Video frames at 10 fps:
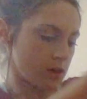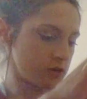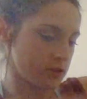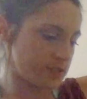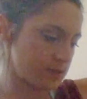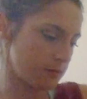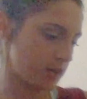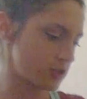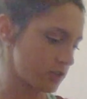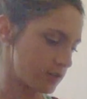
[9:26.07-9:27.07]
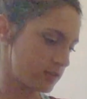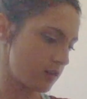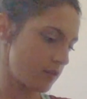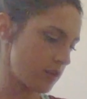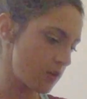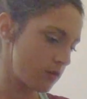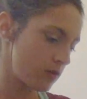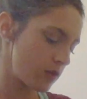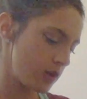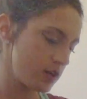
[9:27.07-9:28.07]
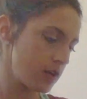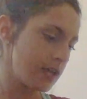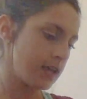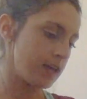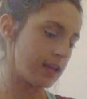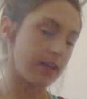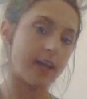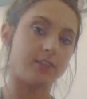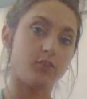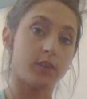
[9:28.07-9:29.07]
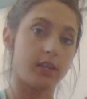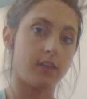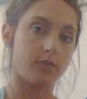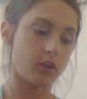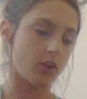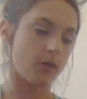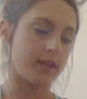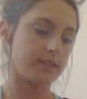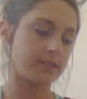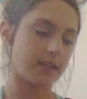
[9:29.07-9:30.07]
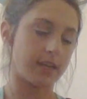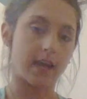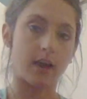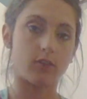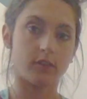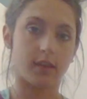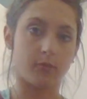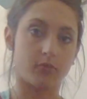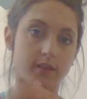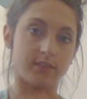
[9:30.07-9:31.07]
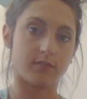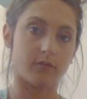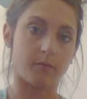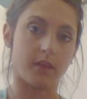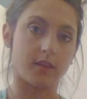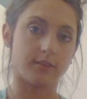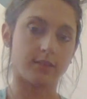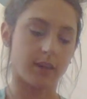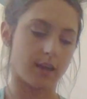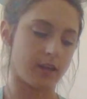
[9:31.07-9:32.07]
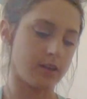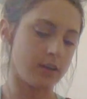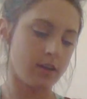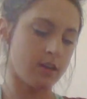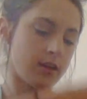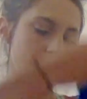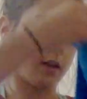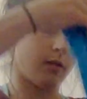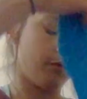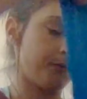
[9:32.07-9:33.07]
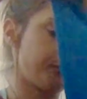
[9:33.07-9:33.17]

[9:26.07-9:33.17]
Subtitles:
just to make sure it's on there real good. And guys, you can even go inside out and press it from the inside. I